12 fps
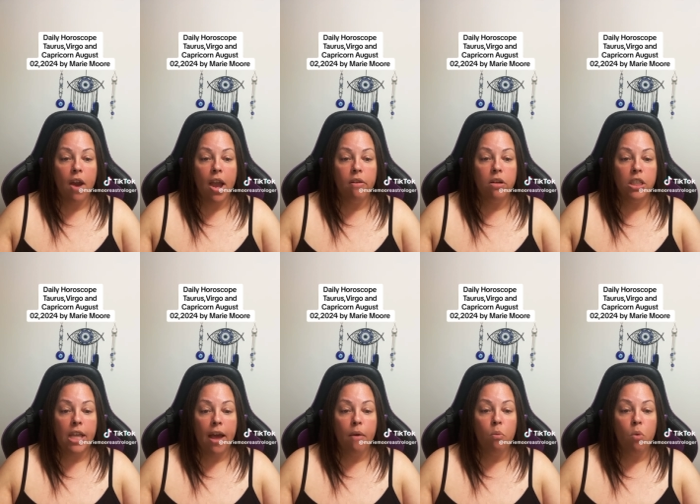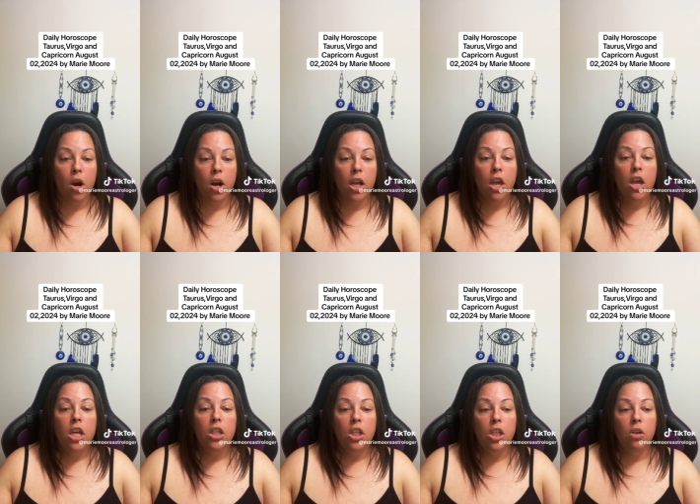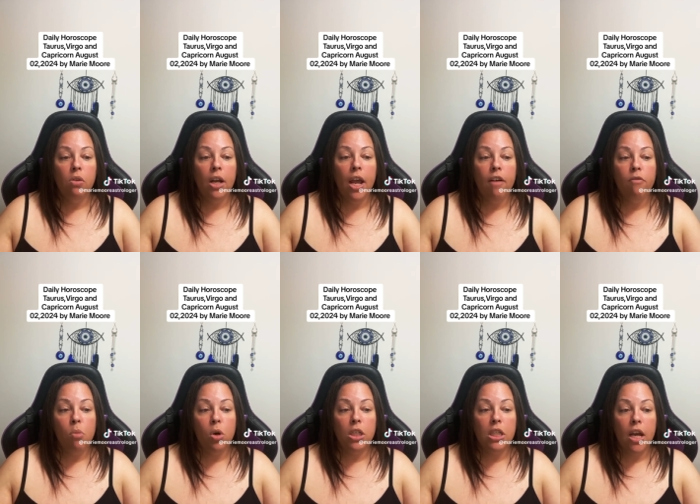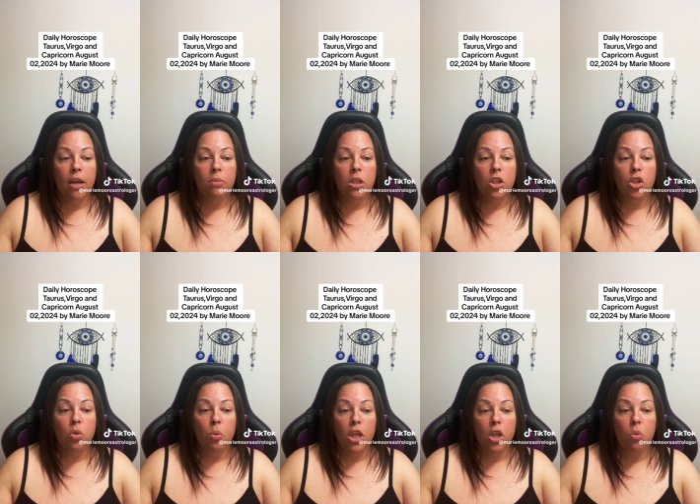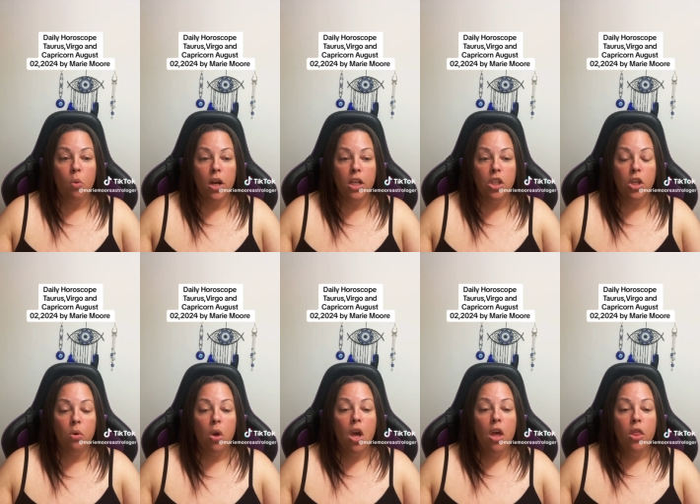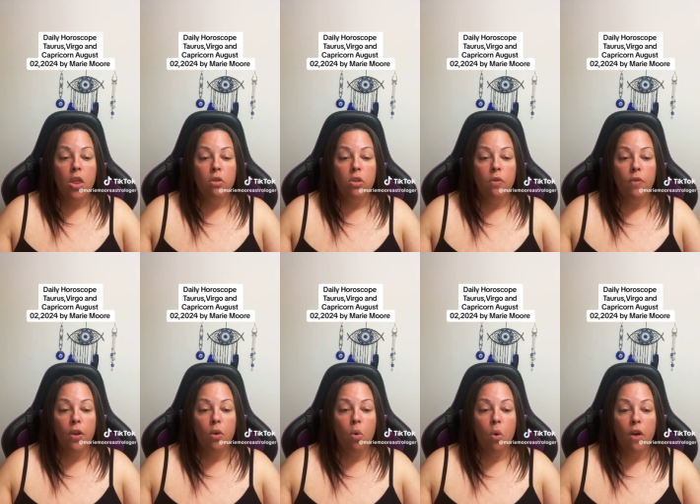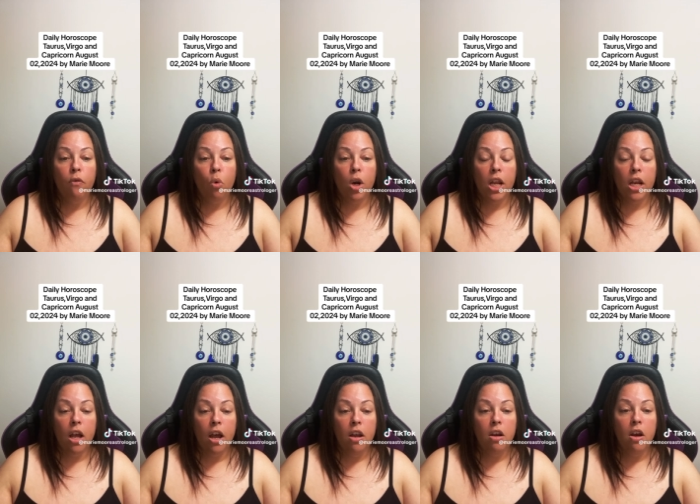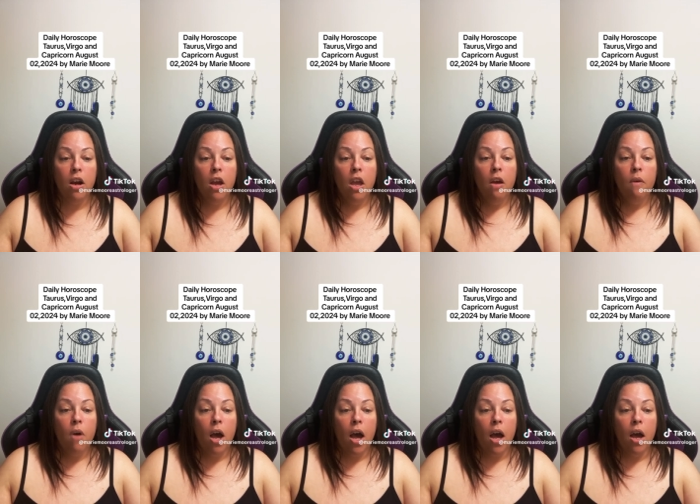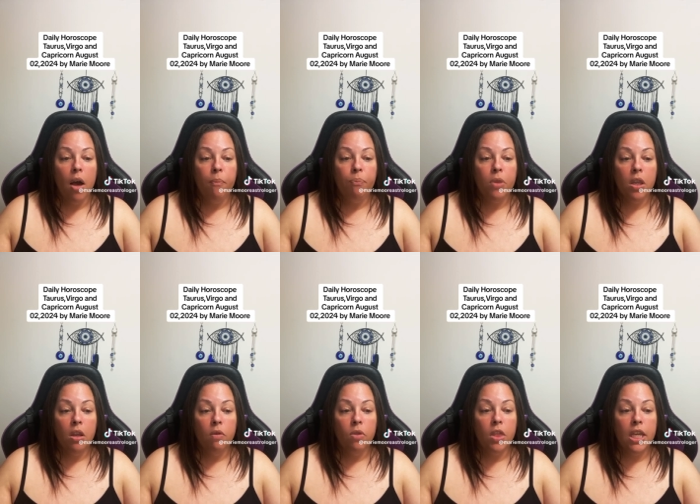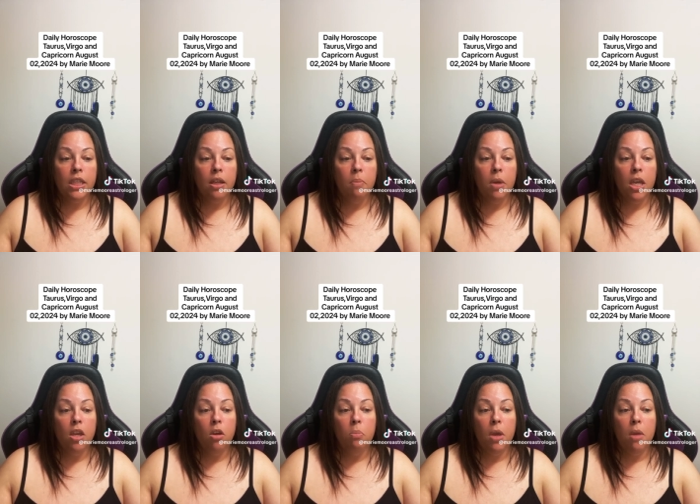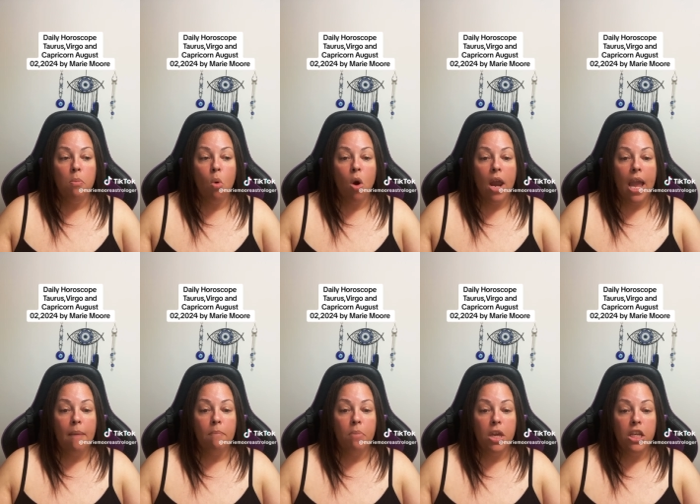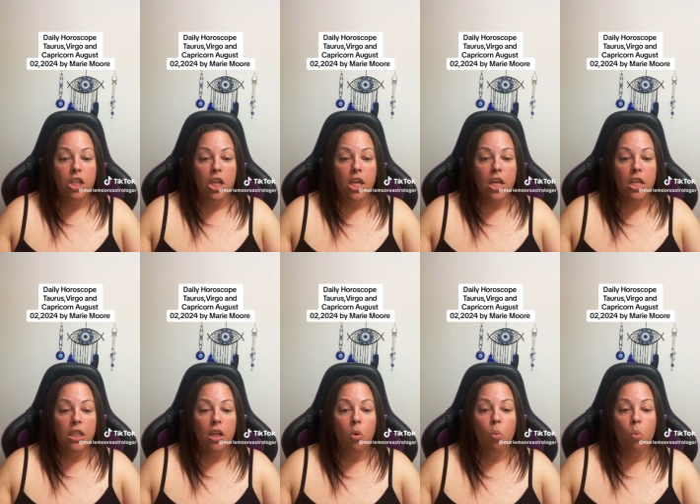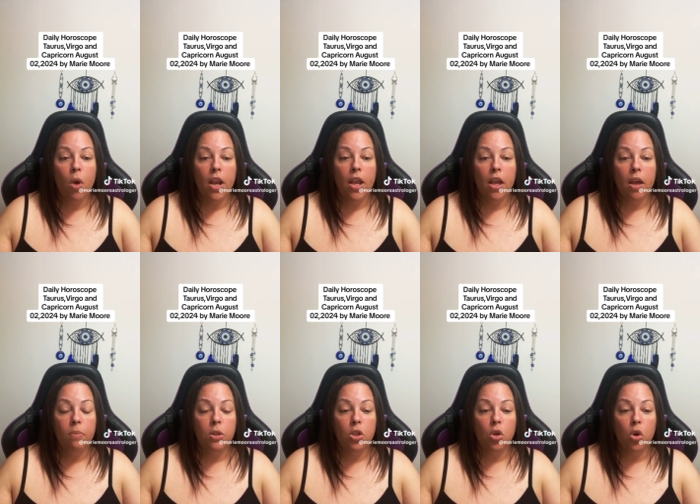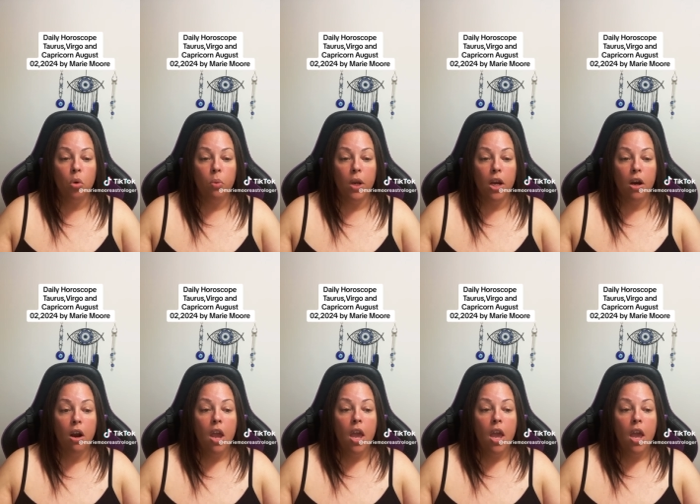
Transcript: hours at work so you can have more time to do what you want to do. Those of you who are forty and under, um, this could be you being more ambitious when it comes to career